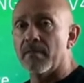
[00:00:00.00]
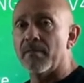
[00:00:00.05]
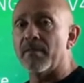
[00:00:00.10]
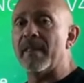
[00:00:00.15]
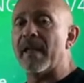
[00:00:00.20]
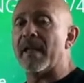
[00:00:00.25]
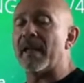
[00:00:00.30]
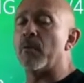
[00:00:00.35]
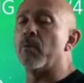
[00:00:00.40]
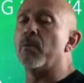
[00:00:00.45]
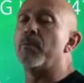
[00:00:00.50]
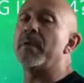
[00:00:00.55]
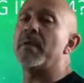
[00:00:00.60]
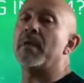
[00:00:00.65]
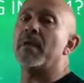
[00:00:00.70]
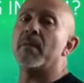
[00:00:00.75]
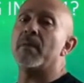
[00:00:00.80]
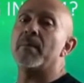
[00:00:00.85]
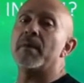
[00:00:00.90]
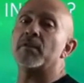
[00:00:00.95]
then it would
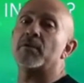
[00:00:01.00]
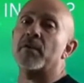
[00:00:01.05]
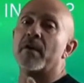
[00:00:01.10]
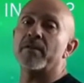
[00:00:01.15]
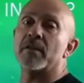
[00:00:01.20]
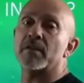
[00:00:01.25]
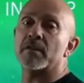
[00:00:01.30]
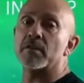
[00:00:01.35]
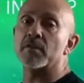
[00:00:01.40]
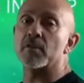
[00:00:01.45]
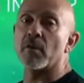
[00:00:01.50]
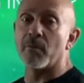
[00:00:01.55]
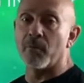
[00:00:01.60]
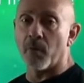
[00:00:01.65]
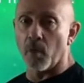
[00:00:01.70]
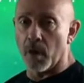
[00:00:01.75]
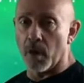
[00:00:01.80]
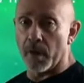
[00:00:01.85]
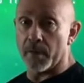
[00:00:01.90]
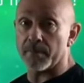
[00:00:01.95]
be an administrative distance of
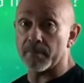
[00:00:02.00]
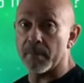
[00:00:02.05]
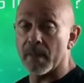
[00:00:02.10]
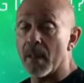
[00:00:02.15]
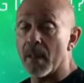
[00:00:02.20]
1.